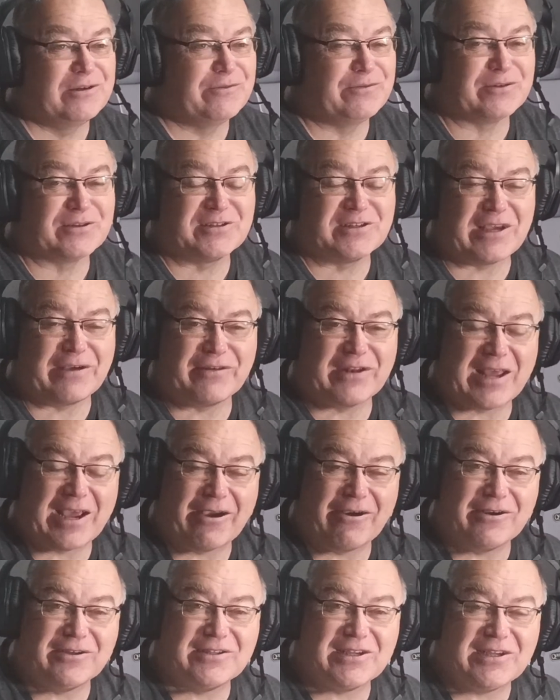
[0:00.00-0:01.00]
for 7
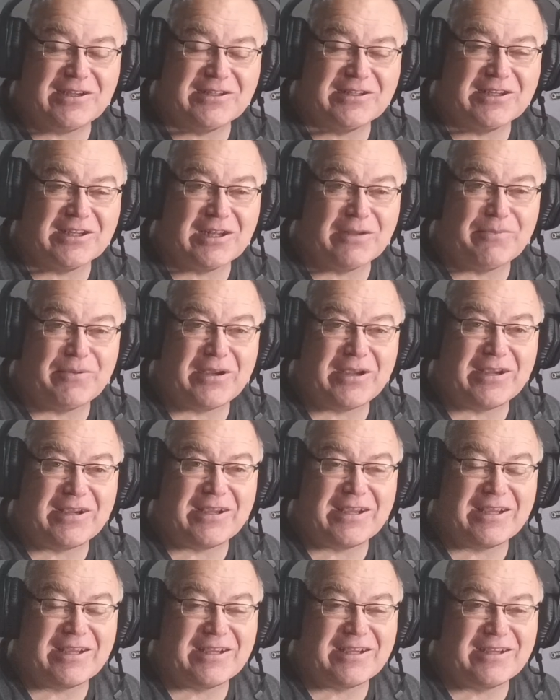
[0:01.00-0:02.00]
hours is going to
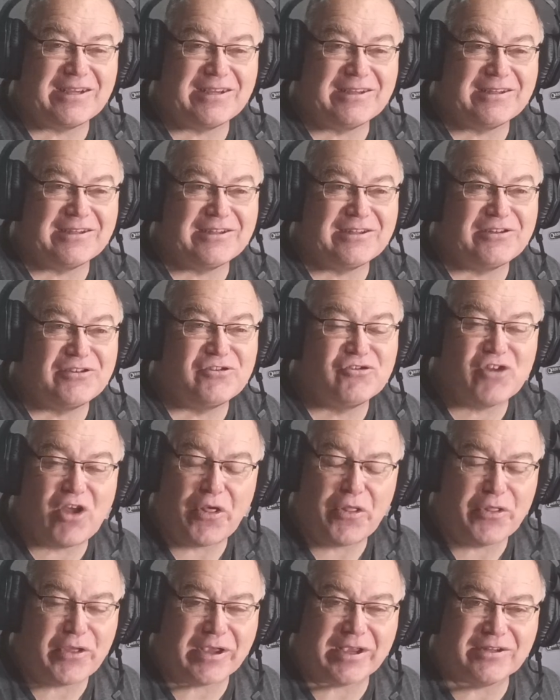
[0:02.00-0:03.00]
be
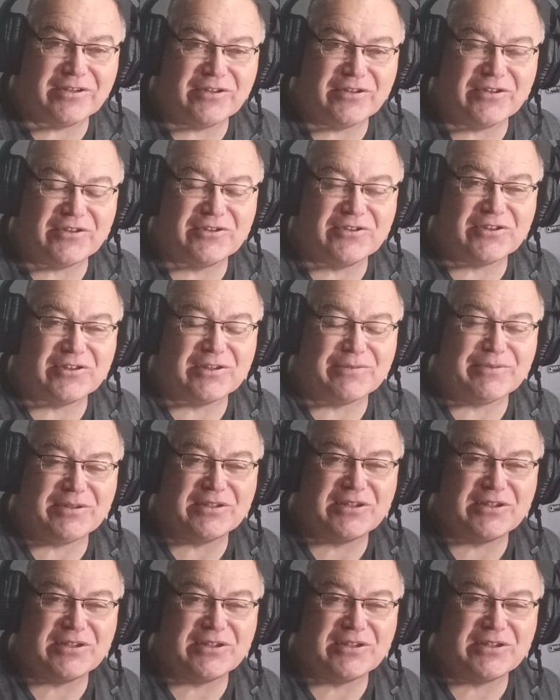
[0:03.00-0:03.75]
nothing to the system.